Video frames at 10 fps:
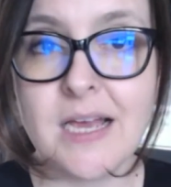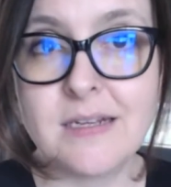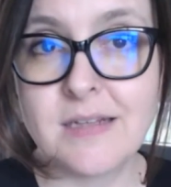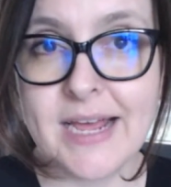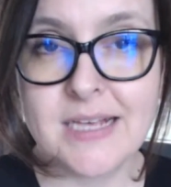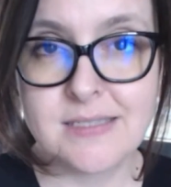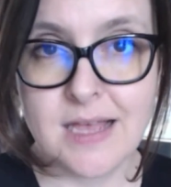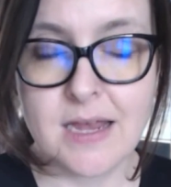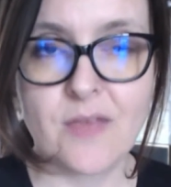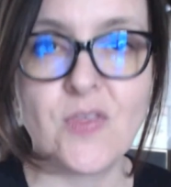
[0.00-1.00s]
like I
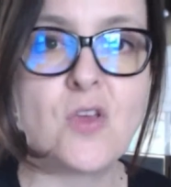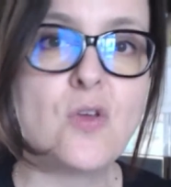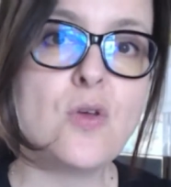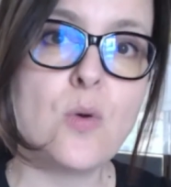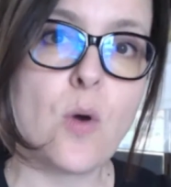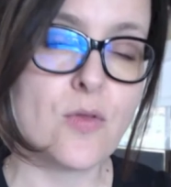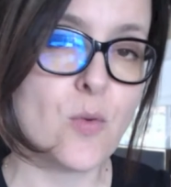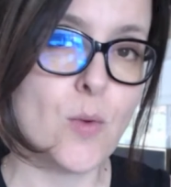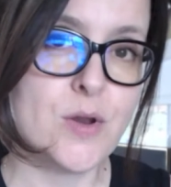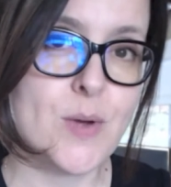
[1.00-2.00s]
said, I think you are the
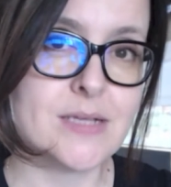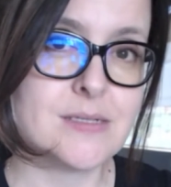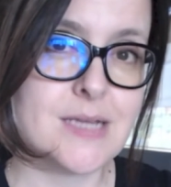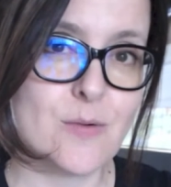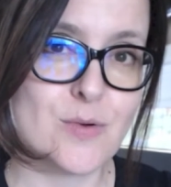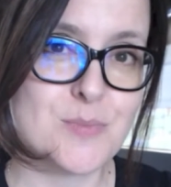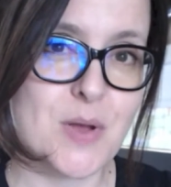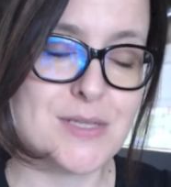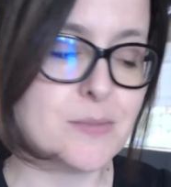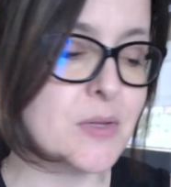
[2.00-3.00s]
one who has to take
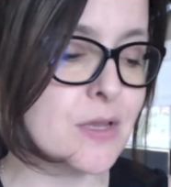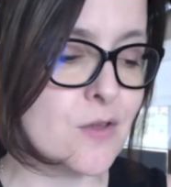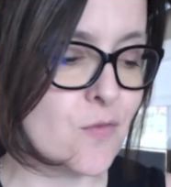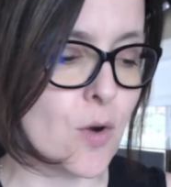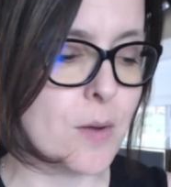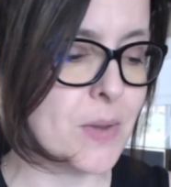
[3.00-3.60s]
responsibility for it.